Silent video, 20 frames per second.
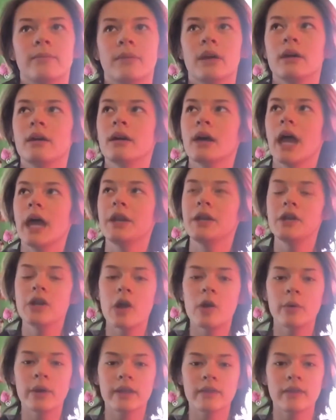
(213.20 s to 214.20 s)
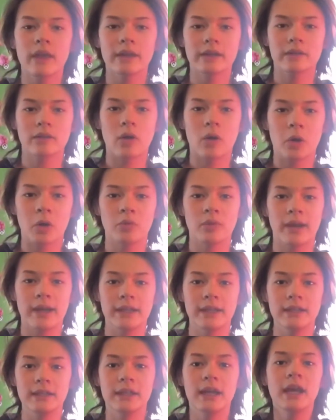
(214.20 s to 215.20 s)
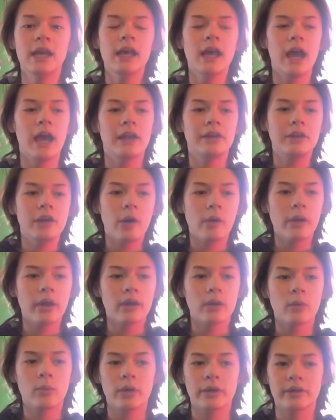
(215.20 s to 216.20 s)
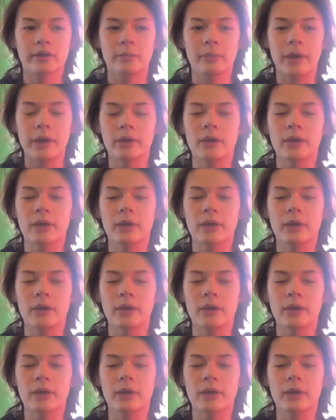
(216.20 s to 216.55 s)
and knowing that it's R-rated and knowing what it's about.